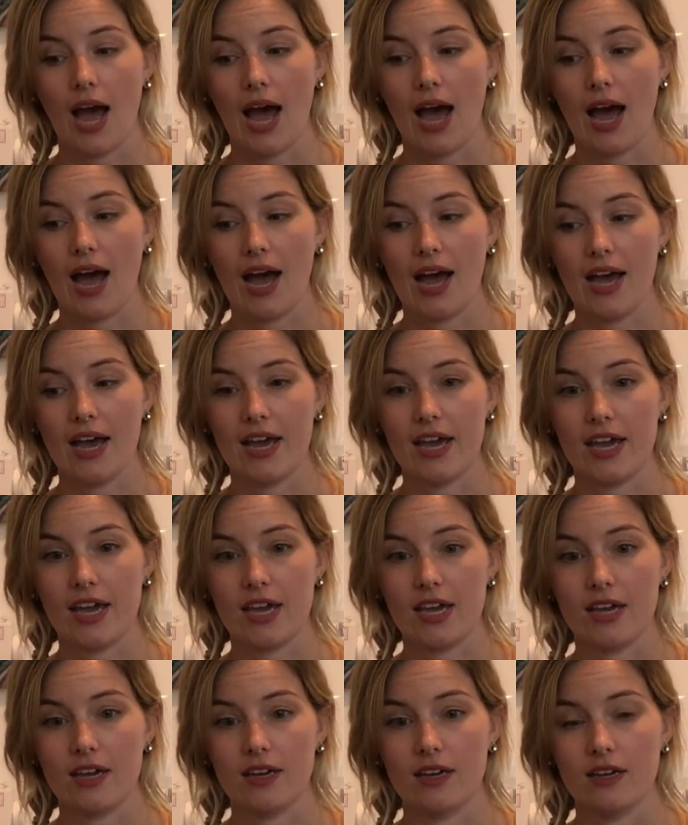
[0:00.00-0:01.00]

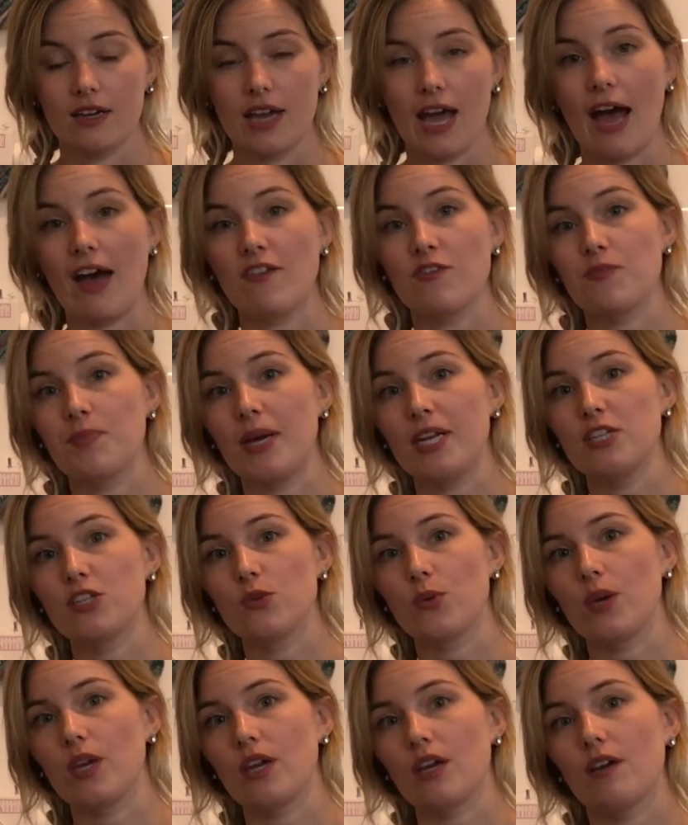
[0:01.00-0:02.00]
I have been
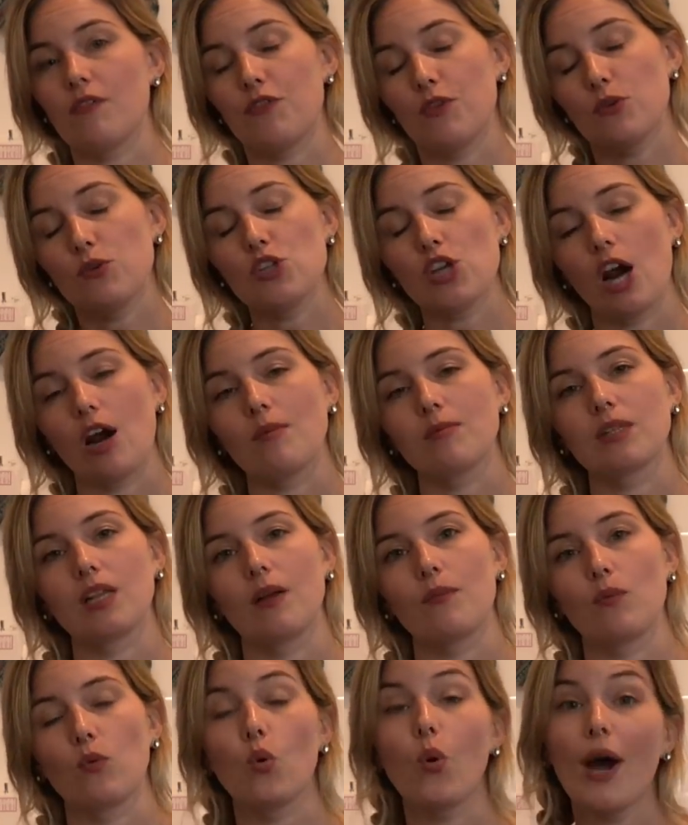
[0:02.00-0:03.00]
doing a few charm
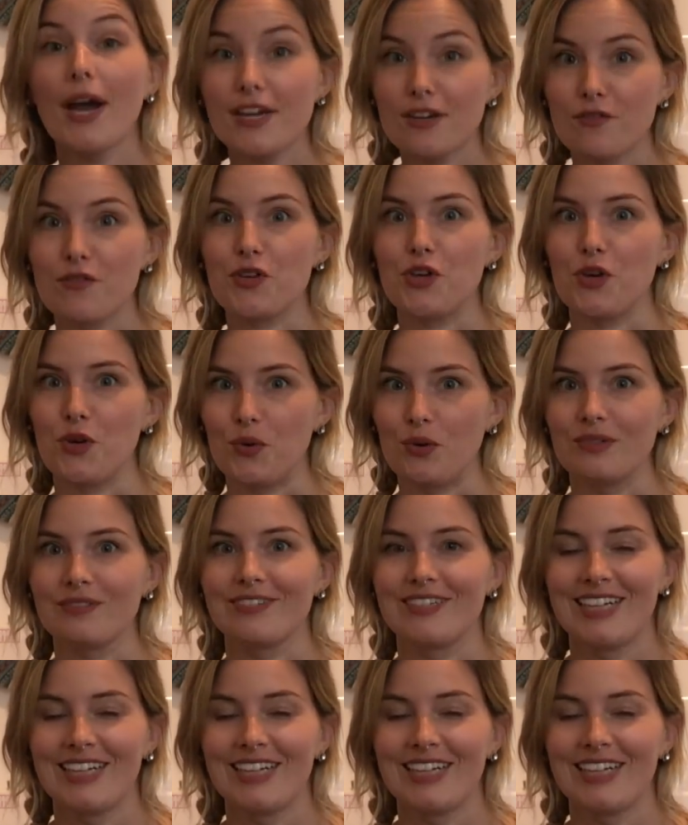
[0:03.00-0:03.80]
club, quite a few,